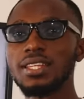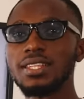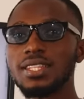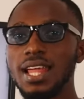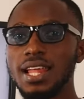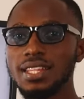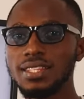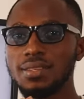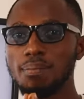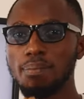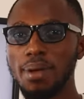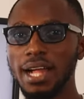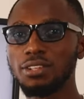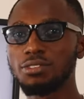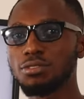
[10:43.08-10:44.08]

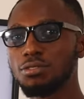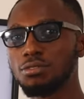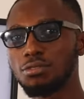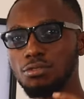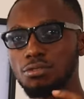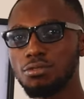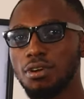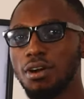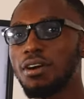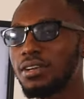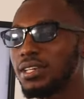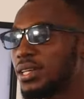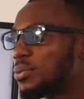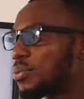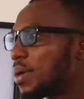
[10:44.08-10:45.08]
sent back to you
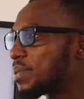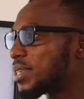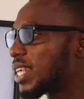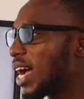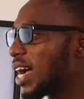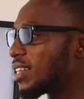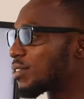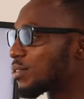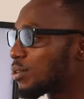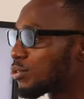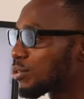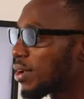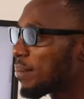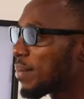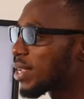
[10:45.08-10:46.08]
on the website. So
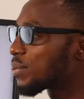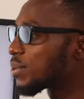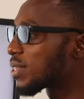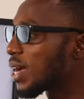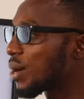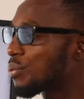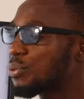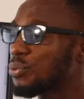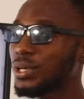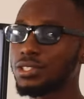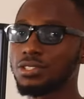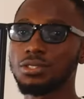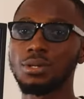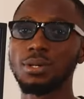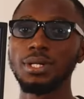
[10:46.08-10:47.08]
join me as we tackle
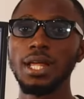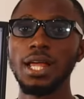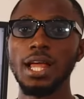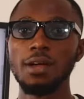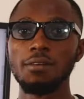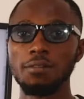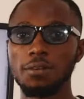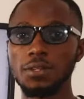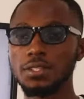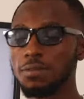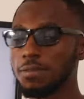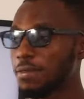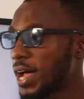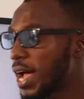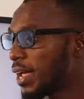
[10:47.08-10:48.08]
question
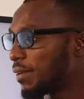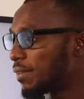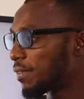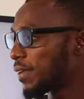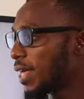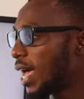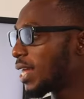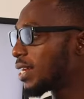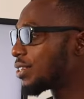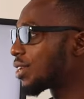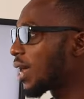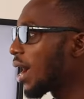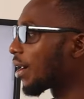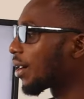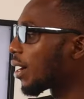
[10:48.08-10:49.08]
45. In the
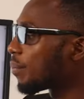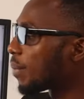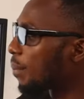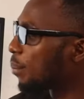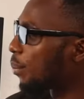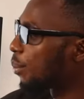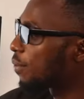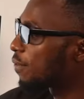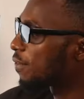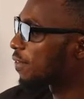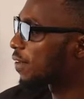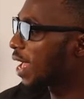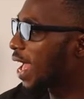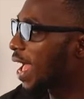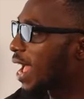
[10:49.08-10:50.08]
diagram
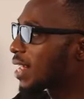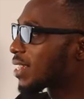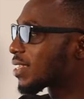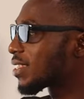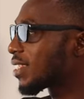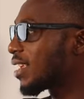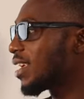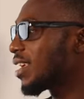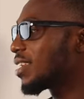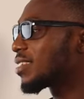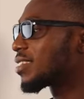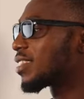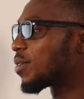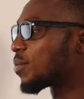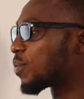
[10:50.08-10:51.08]
above, X
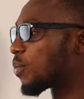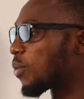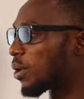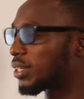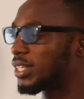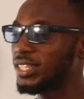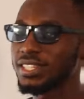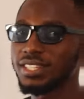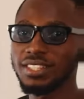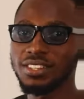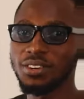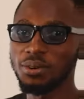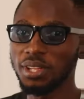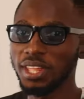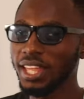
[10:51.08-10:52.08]
is the what?
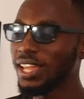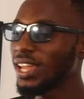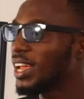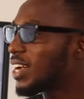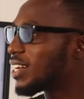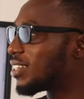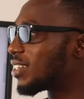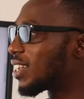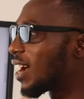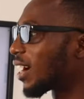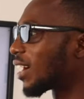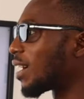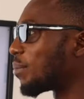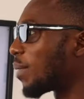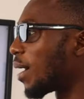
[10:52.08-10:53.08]
Okay, in the
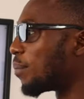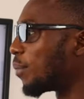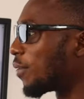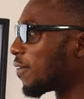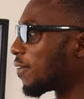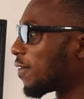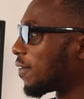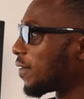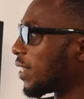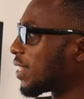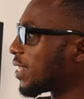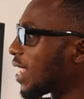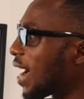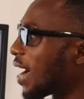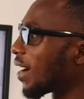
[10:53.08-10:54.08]
diagram above,
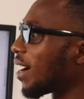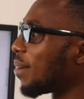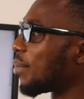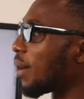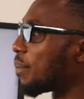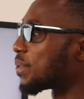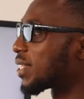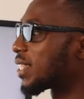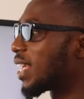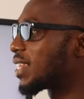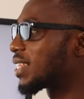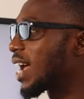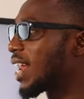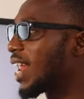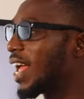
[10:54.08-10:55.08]
this diagram
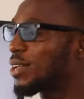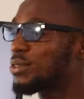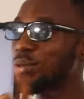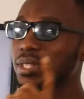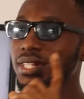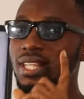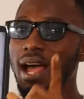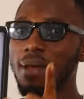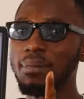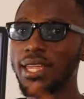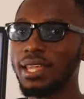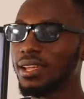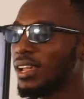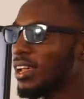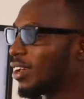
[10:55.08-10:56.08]
represents an
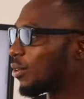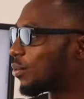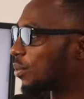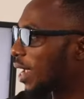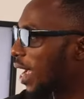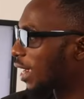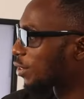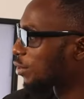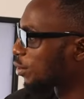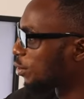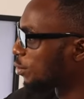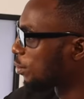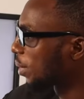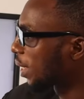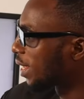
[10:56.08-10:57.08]
exothermic
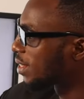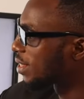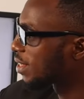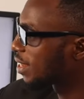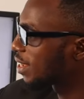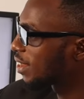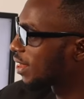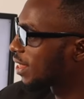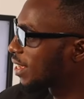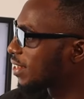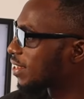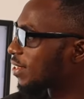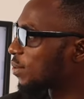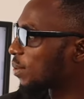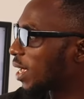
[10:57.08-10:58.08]
reaction. You can see
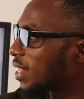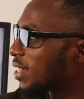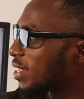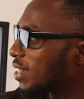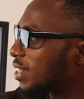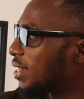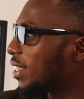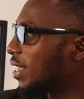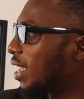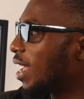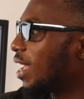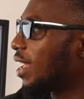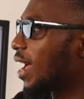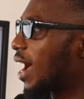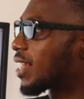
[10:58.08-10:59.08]
this, you can see the
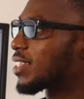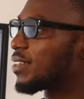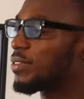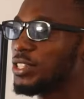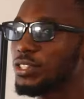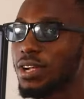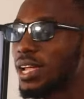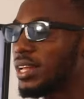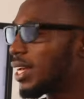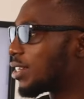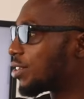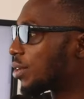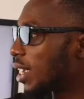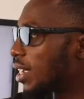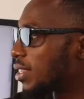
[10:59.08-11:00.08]
activation
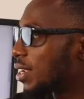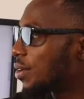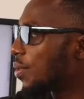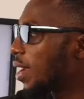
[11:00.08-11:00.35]
energy, you can see